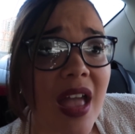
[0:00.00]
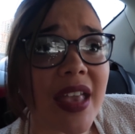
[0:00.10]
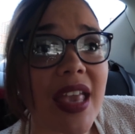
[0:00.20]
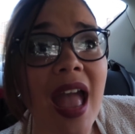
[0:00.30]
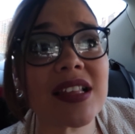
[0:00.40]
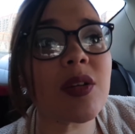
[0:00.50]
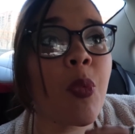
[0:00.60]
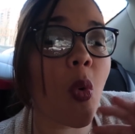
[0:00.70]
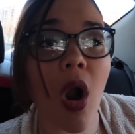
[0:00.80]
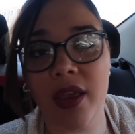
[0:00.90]
He ends up
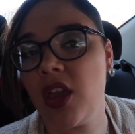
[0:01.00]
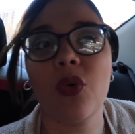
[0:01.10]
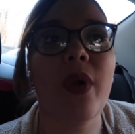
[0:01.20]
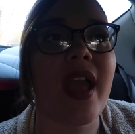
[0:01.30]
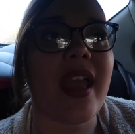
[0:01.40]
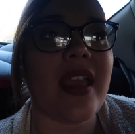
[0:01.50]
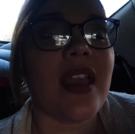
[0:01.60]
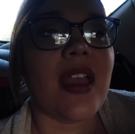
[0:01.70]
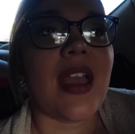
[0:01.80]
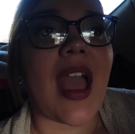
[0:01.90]
walking away,
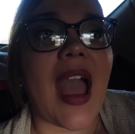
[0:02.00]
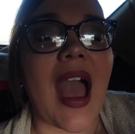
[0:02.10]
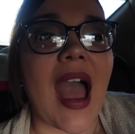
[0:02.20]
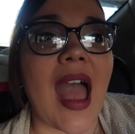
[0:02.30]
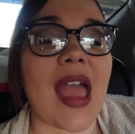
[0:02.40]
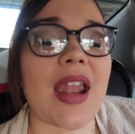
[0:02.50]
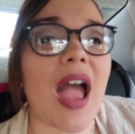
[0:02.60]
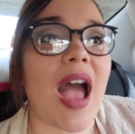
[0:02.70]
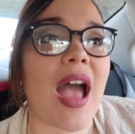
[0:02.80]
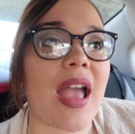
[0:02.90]
and
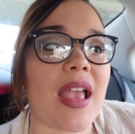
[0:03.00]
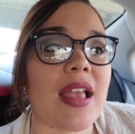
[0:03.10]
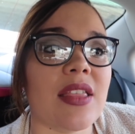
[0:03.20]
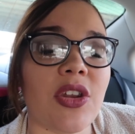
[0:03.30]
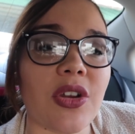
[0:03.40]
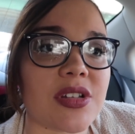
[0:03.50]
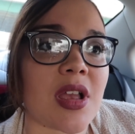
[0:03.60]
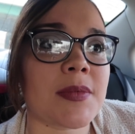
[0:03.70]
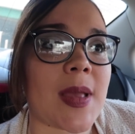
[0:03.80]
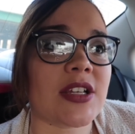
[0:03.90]
the nurse
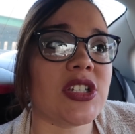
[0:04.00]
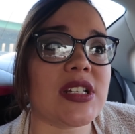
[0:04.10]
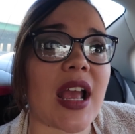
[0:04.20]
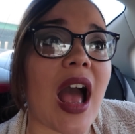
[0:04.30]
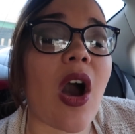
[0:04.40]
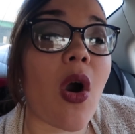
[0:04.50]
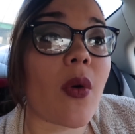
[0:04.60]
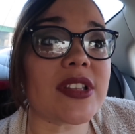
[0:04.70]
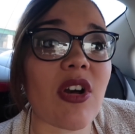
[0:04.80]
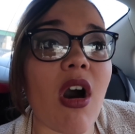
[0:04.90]
comes back and she's like,
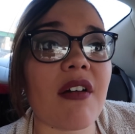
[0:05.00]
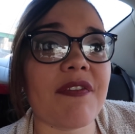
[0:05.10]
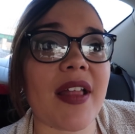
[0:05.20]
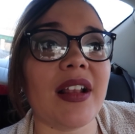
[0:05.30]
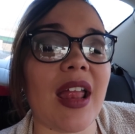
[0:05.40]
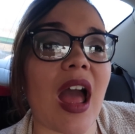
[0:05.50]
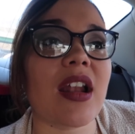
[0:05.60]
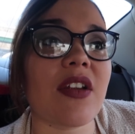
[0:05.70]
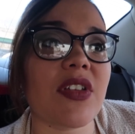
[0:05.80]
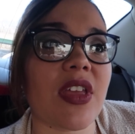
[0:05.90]
oh, it's off finally, how
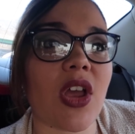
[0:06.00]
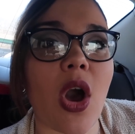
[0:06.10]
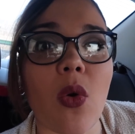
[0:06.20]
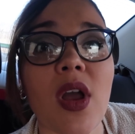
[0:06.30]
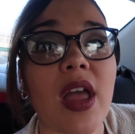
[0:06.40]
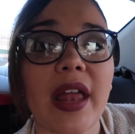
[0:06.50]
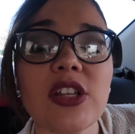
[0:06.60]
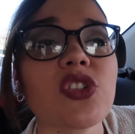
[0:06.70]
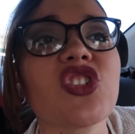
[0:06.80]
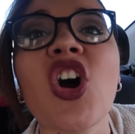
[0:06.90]
did everything go? And
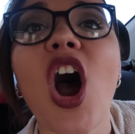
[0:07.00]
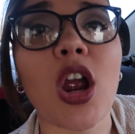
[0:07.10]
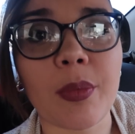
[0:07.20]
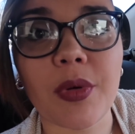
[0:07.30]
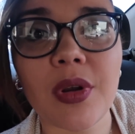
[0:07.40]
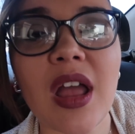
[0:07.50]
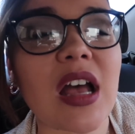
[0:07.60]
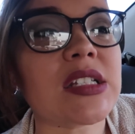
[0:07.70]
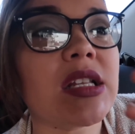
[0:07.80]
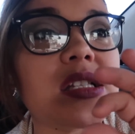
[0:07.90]
I told her, horrible.
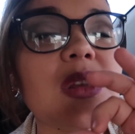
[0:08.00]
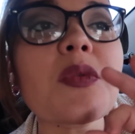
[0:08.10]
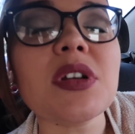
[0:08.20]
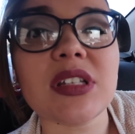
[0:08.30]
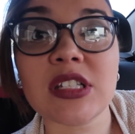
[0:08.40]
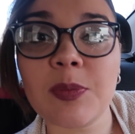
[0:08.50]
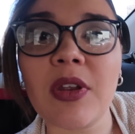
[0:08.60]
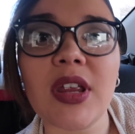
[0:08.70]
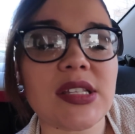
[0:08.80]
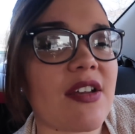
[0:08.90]
I was like, this is the worst
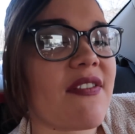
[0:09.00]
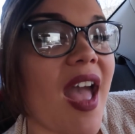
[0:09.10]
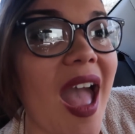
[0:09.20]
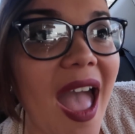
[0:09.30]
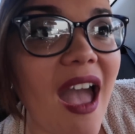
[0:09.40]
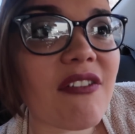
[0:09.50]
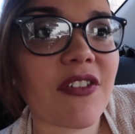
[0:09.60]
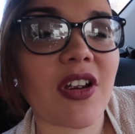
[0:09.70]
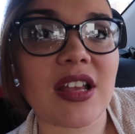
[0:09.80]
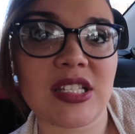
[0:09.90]
experience I've
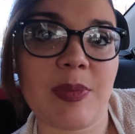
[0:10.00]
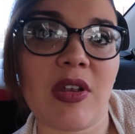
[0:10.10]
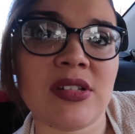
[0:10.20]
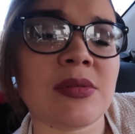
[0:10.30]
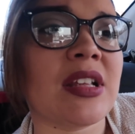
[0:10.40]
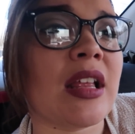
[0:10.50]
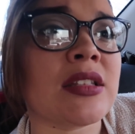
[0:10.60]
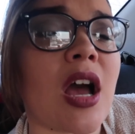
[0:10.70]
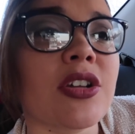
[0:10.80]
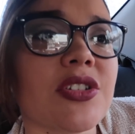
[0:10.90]
ever experienced. I was like, the
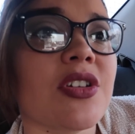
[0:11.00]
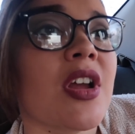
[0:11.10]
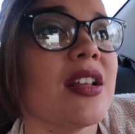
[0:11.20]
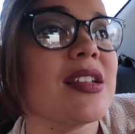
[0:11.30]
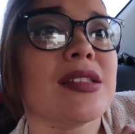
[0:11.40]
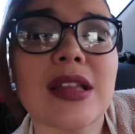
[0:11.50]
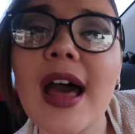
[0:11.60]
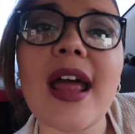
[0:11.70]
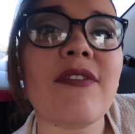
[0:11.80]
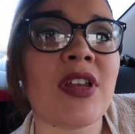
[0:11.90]
doctor does
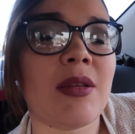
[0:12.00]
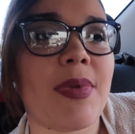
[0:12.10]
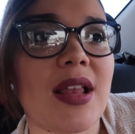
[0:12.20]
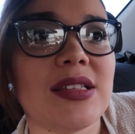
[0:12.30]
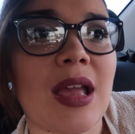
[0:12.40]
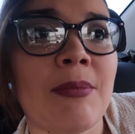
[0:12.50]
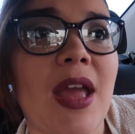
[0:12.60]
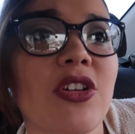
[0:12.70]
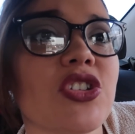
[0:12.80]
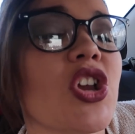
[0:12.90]
not have any bedside
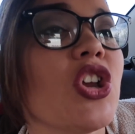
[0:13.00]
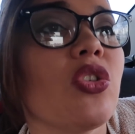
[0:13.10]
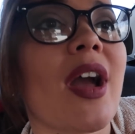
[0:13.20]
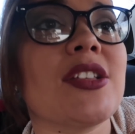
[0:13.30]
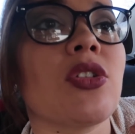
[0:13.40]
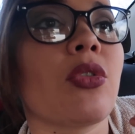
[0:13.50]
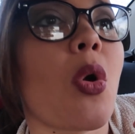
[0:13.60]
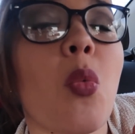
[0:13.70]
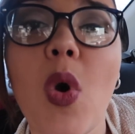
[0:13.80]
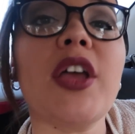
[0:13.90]
manners. You guys don't
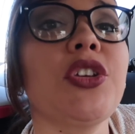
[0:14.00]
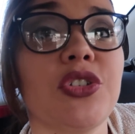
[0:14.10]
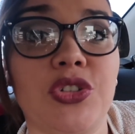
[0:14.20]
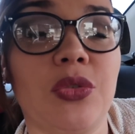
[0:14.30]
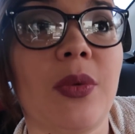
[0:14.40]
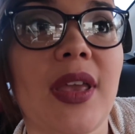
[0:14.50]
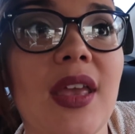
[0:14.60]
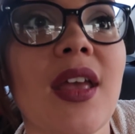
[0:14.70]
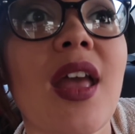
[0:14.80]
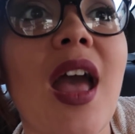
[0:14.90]
know what you're
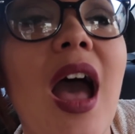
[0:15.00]
doing.